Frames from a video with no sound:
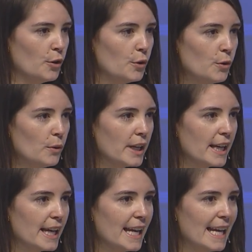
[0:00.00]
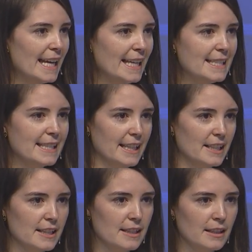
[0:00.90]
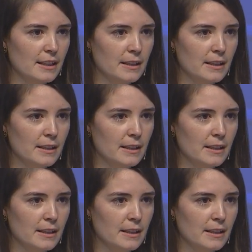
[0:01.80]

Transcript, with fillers: Who is this?